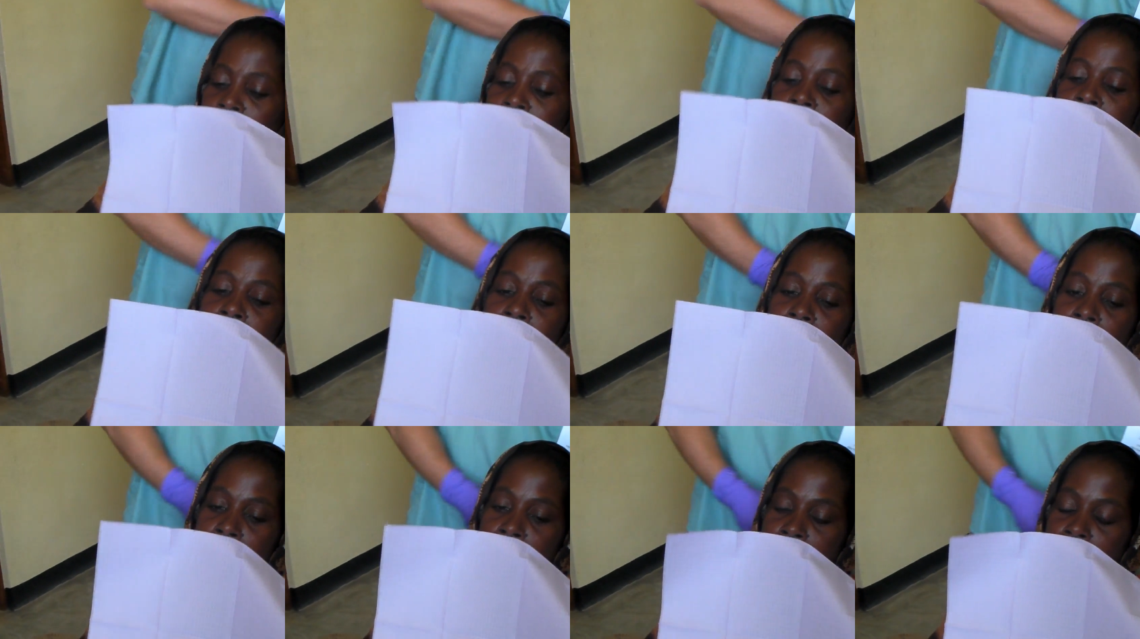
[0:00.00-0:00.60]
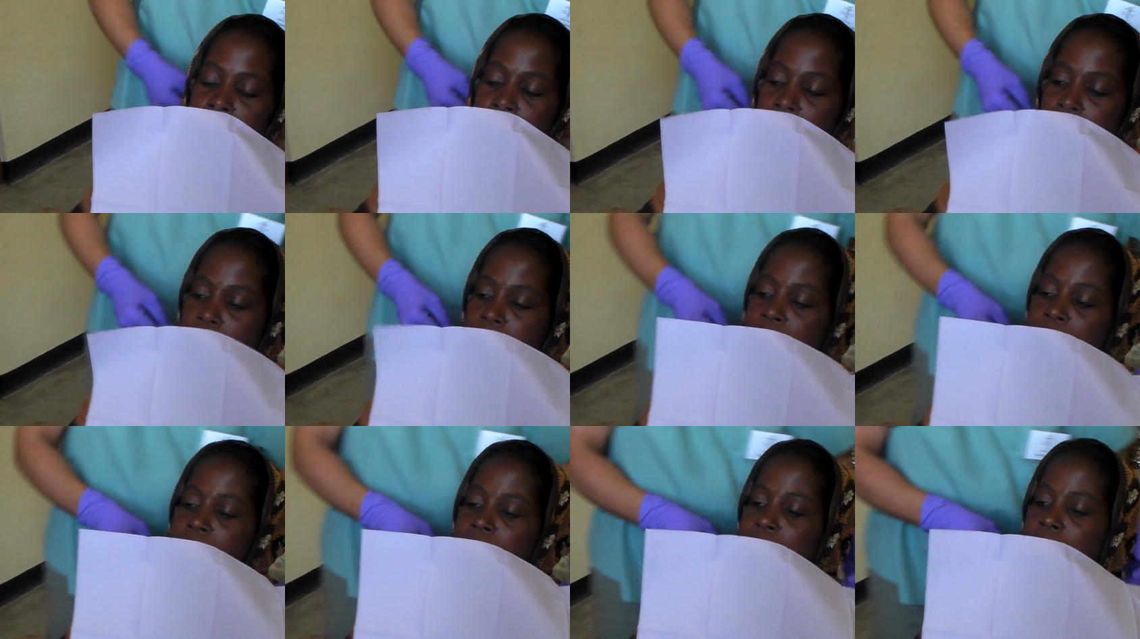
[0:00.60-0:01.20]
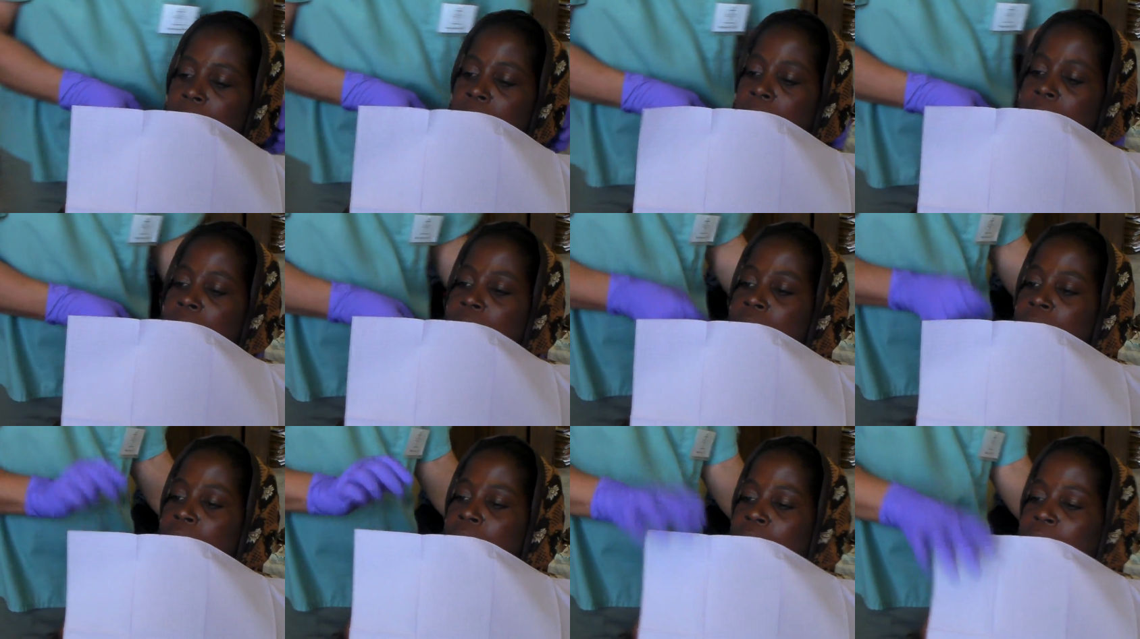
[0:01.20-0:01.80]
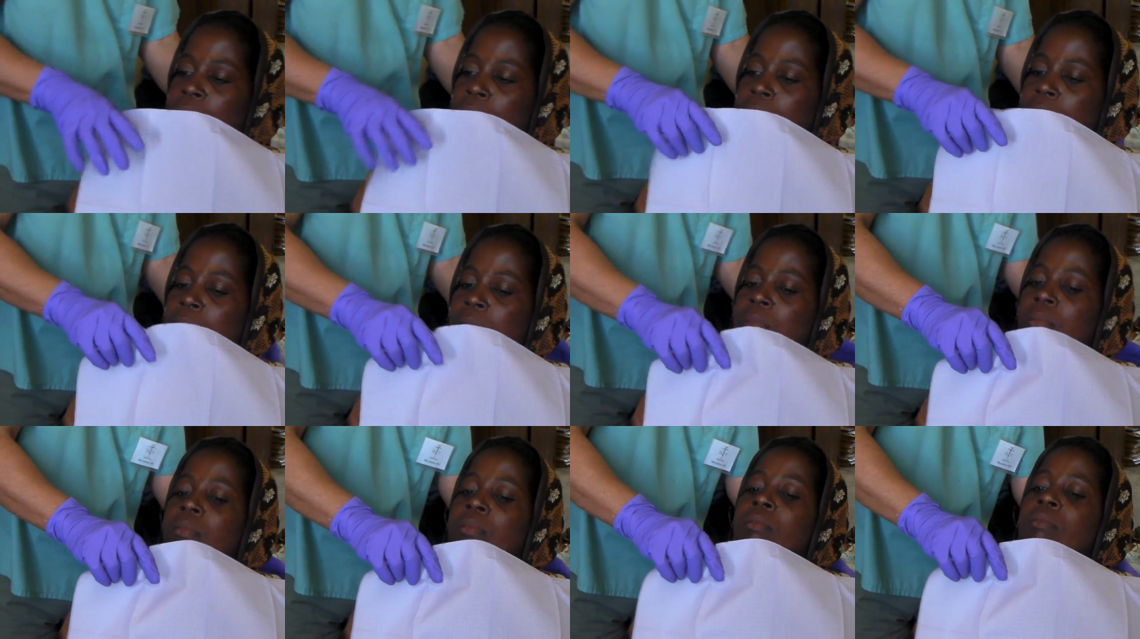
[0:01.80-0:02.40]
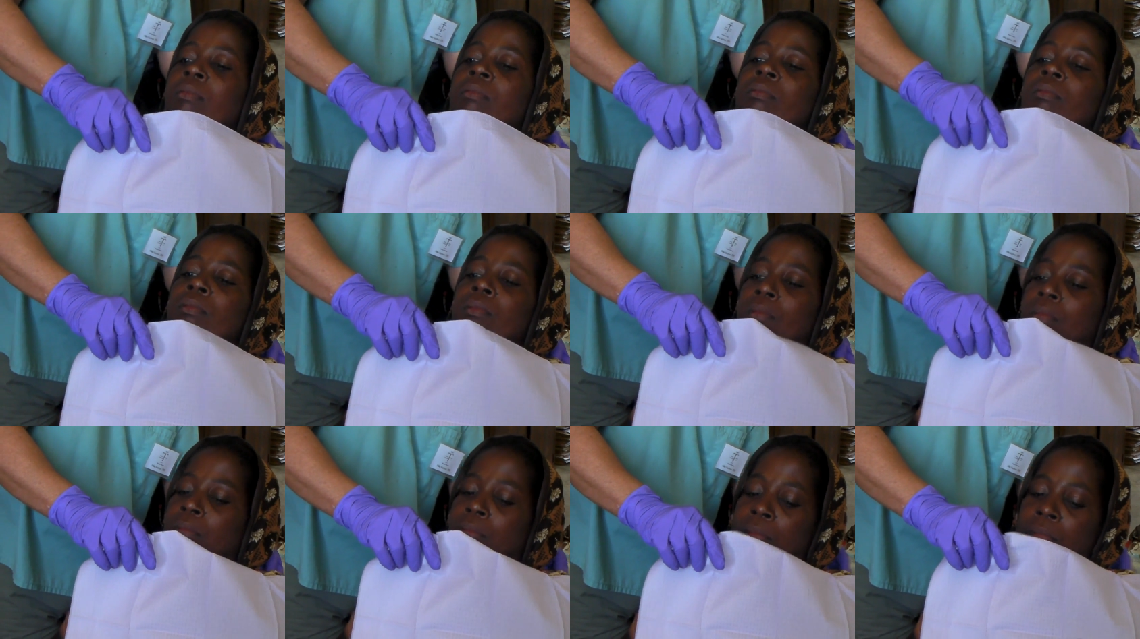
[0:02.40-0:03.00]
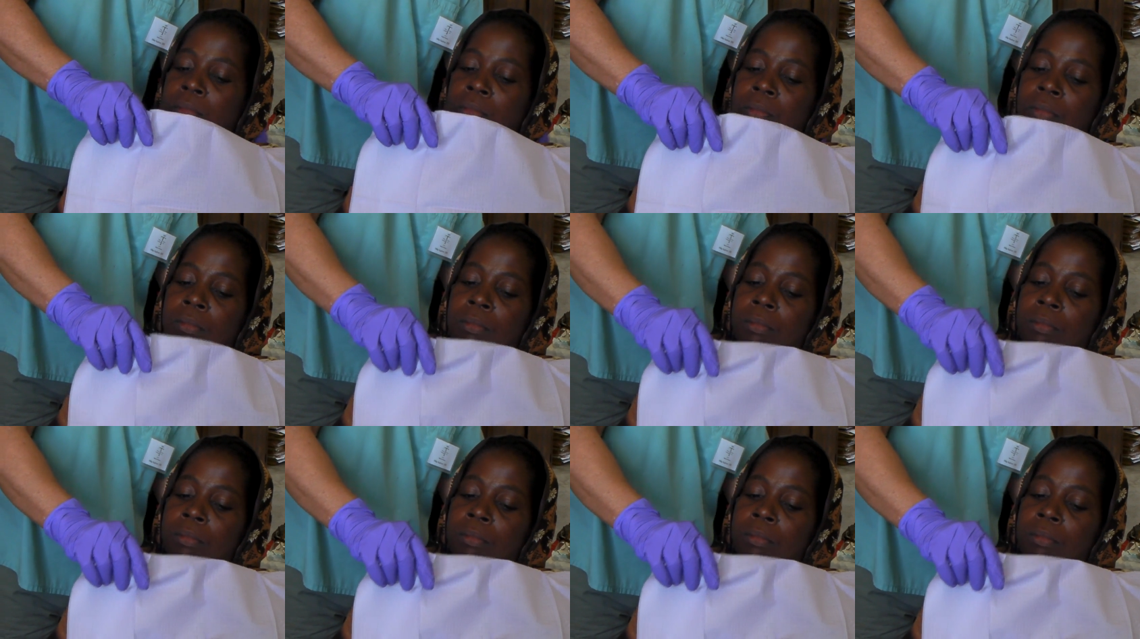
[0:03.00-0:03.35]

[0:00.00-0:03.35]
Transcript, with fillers: Uh, we're gonna be suturing the abscess too.